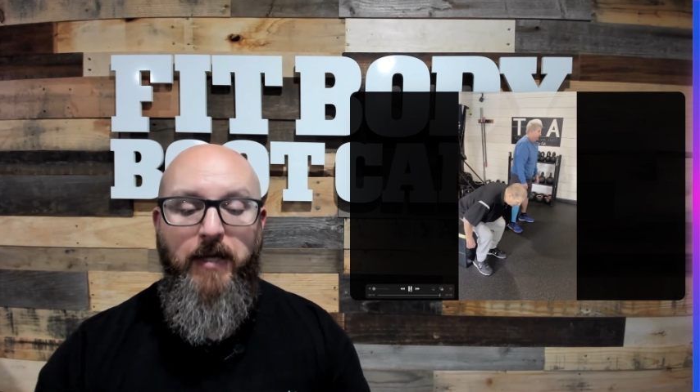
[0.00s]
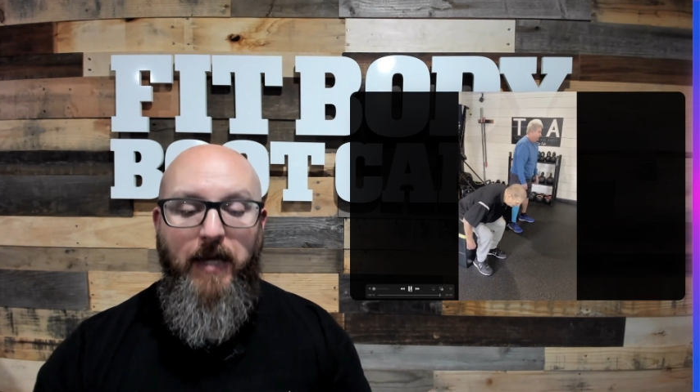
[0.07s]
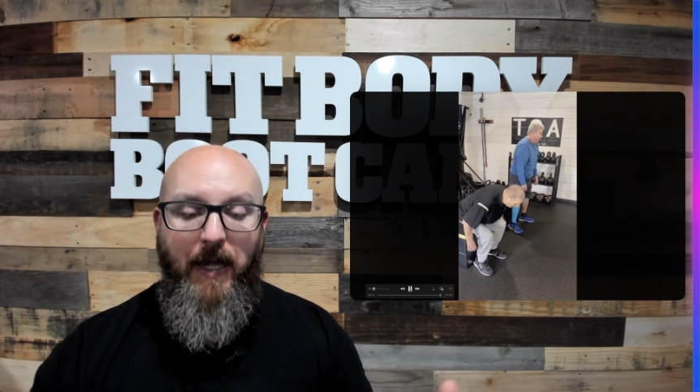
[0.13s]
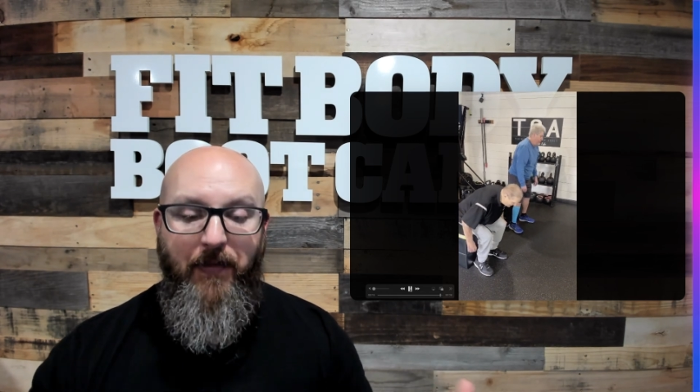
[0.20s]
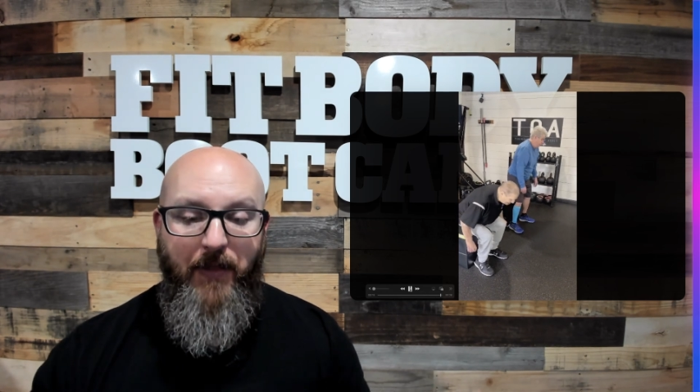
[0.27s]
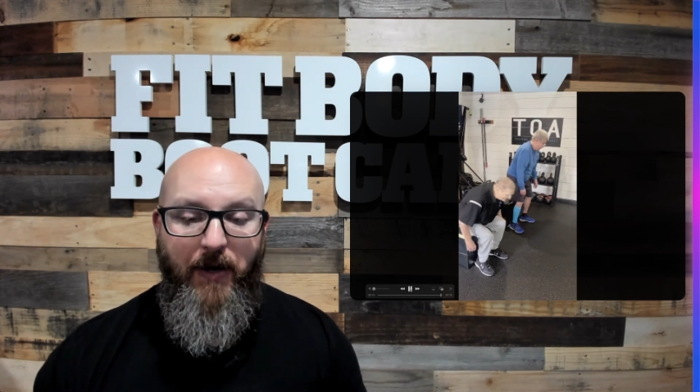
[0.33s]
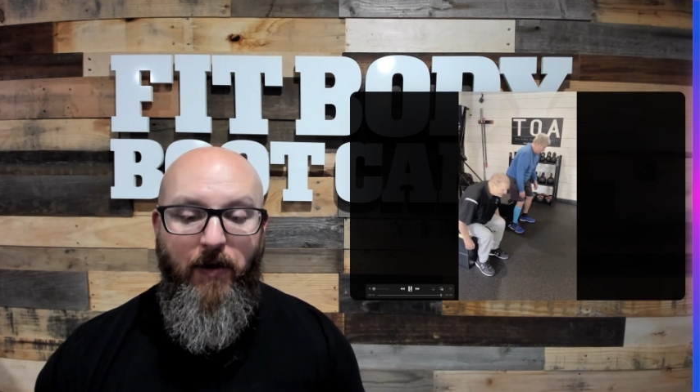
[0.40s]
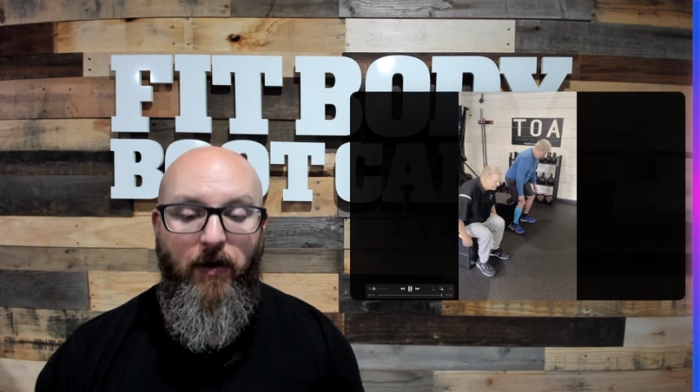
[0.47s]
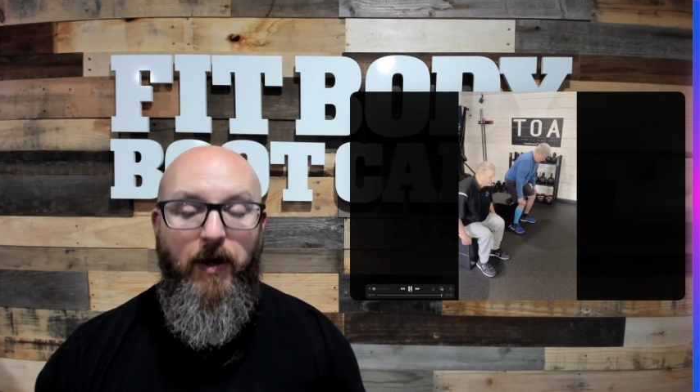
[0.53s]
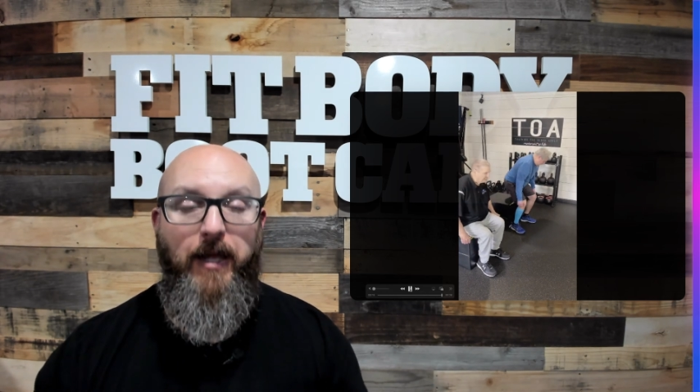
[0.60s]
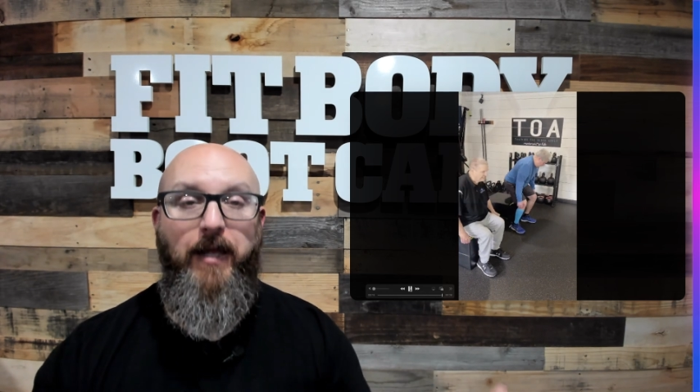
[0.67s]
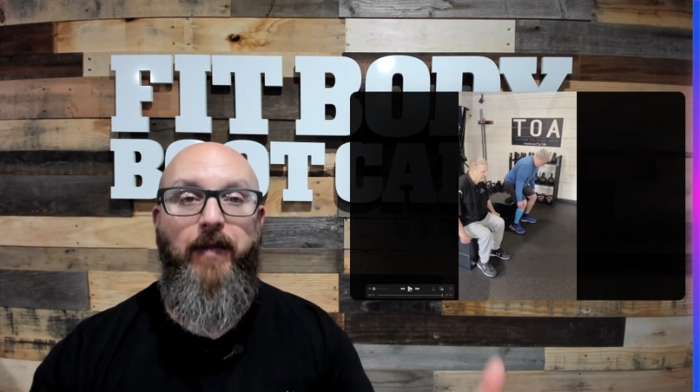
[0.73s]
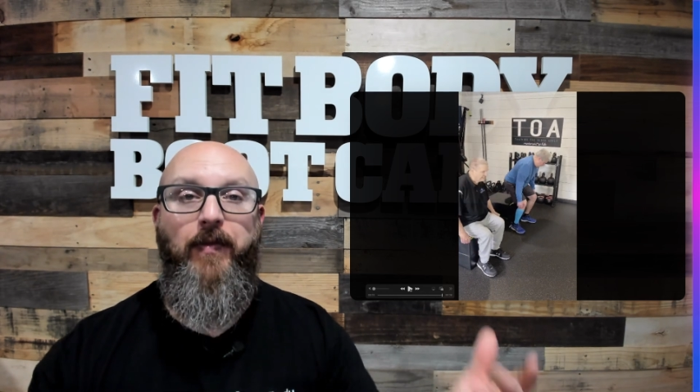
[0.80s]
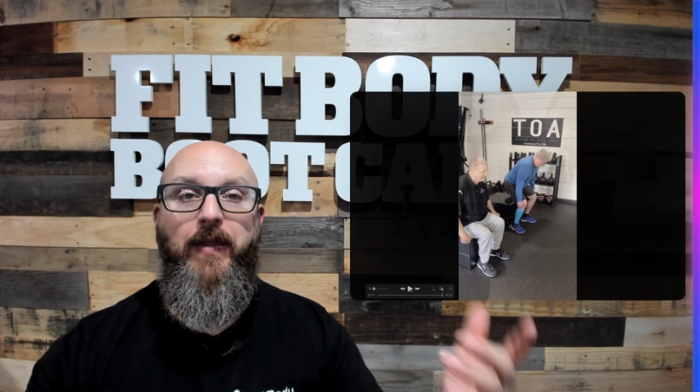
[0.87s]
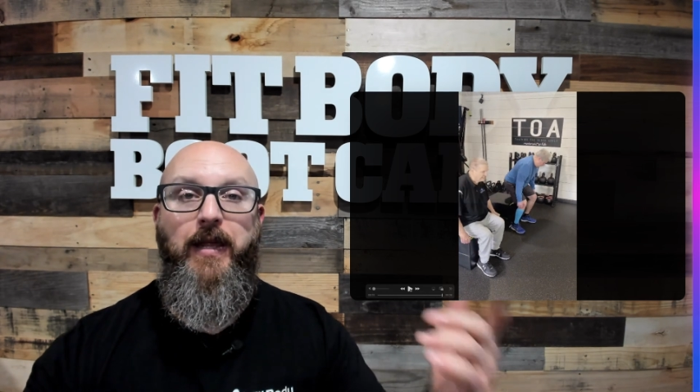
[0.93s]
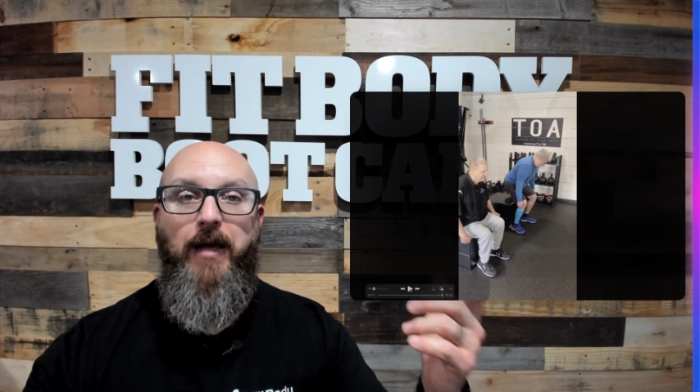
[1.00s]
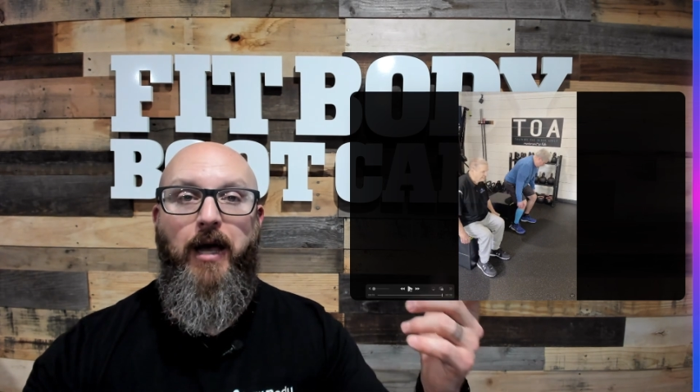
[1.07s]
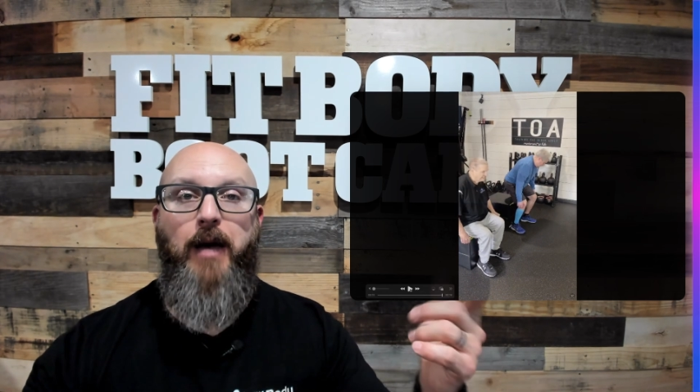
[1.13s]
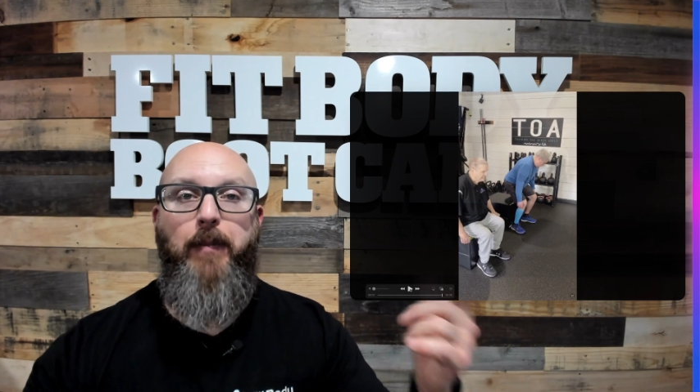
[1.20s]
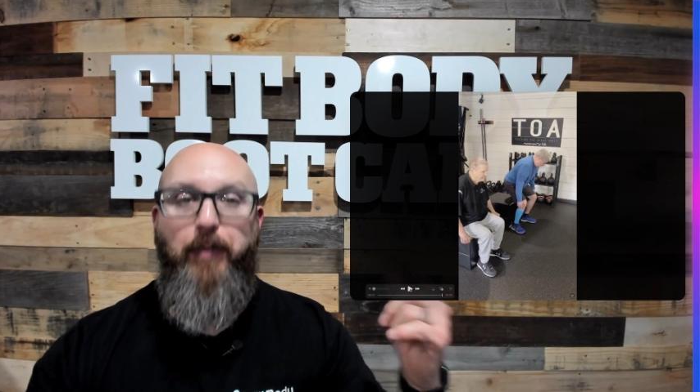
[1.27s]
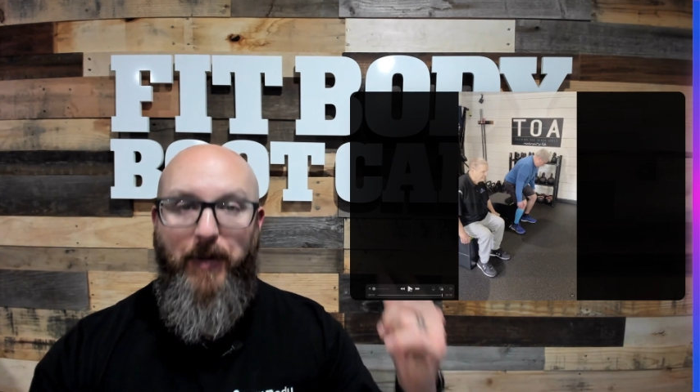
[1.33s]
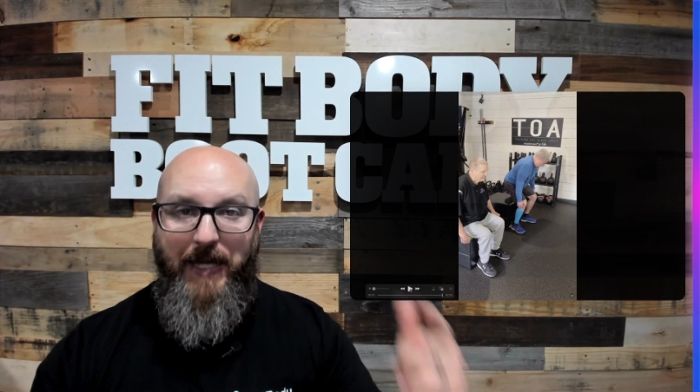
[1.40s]
and they are in the
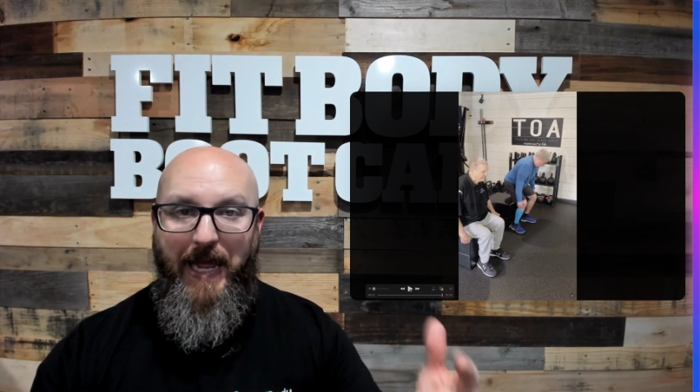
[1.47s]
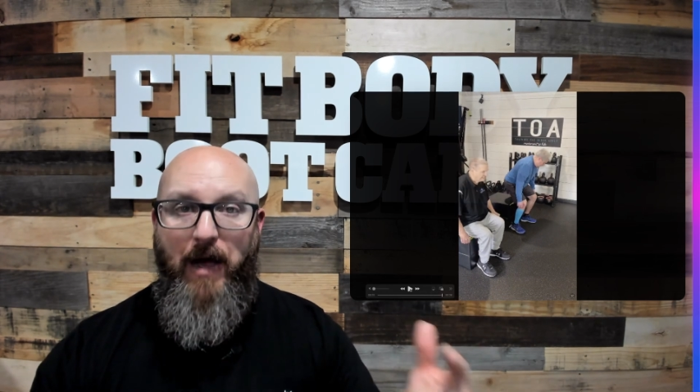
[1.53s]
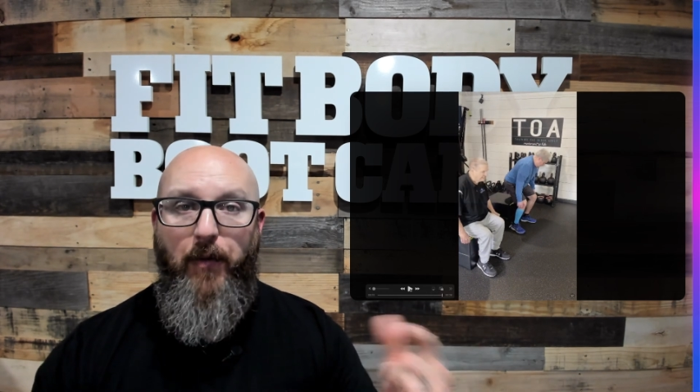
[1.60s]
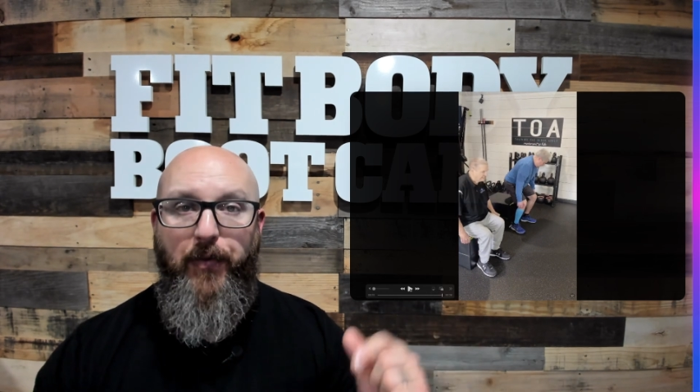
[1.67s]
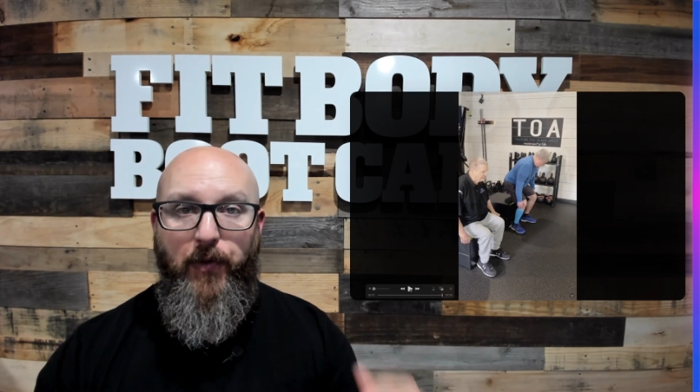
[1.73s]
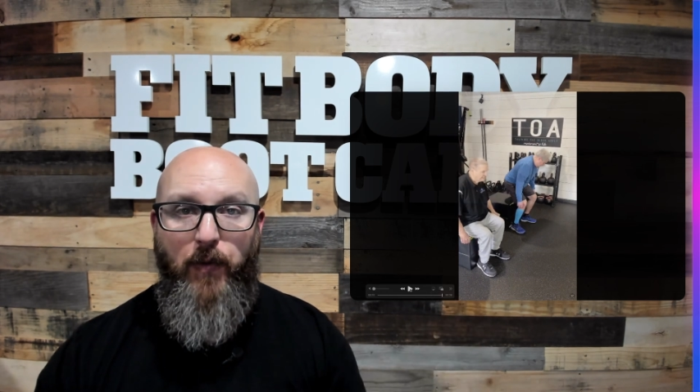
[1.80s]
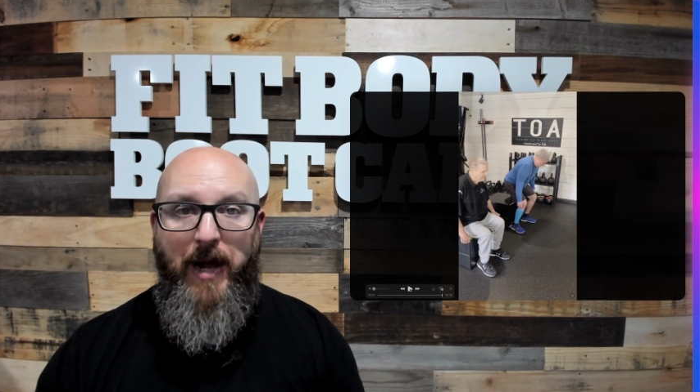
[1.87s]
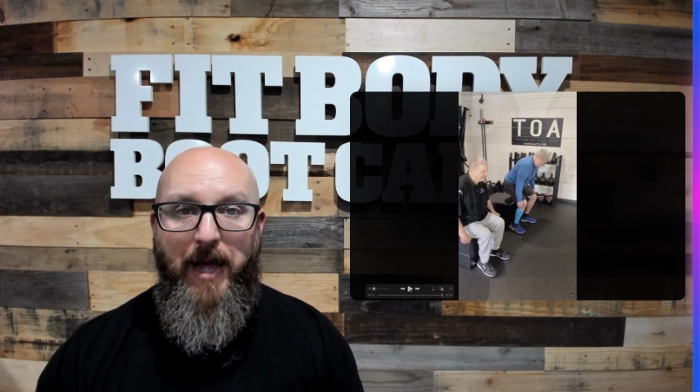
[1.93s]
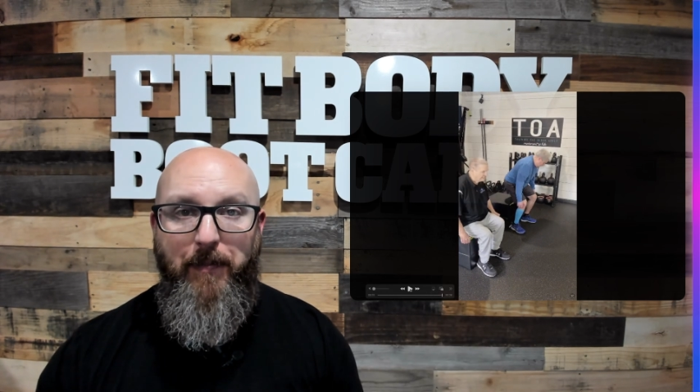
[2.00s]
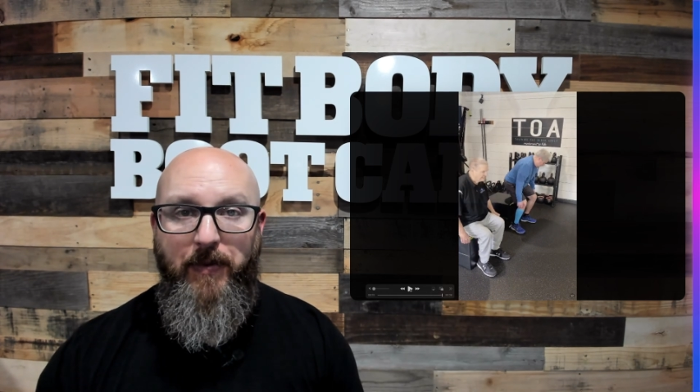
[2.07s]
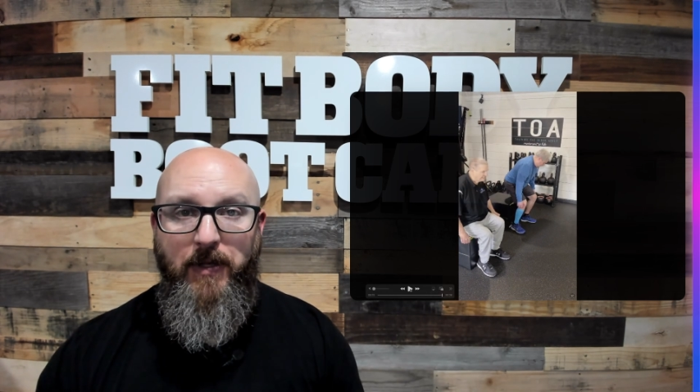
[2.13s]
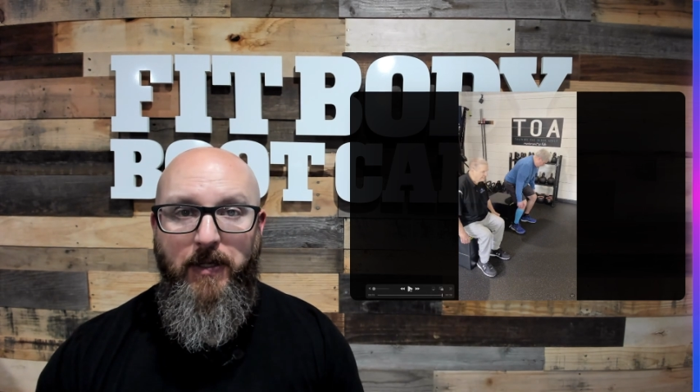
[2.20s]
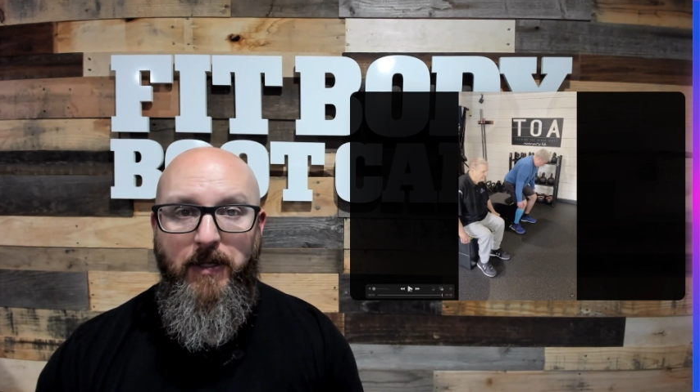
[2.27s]
up, count the rep.